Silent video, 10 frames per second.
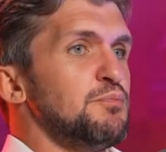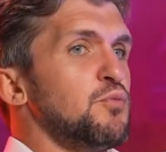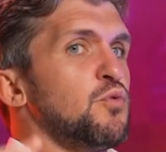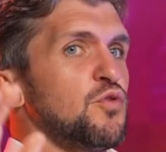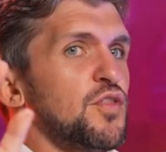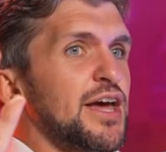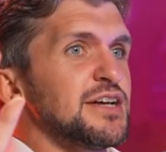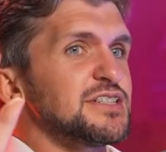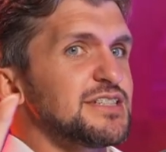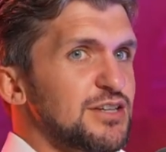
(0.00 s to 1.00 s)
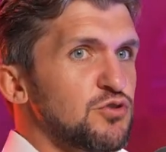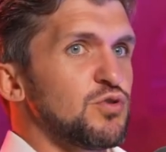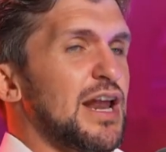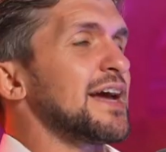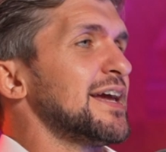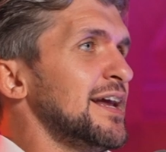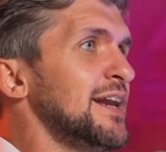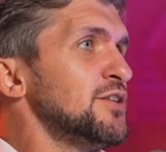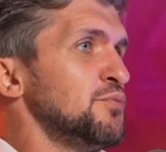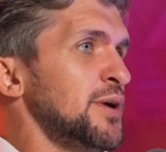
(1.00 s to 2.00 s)
But what they're still lacking a
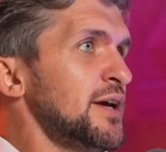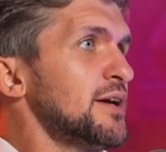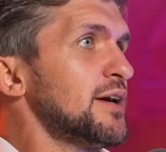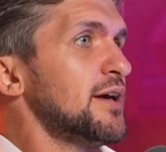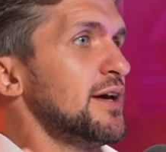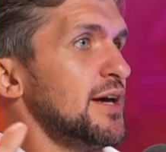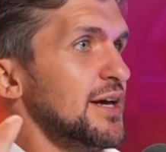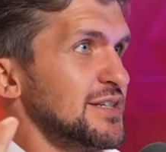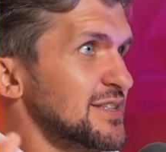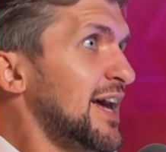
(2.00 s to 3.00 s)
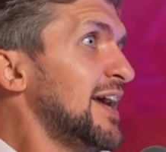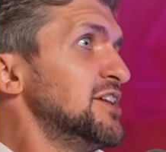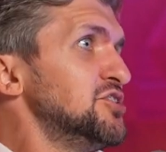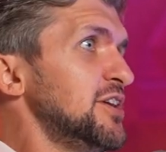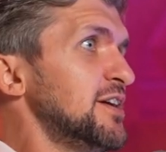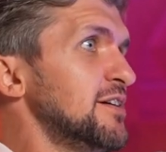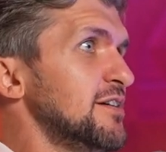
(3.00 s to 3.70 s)
little bit is that energy.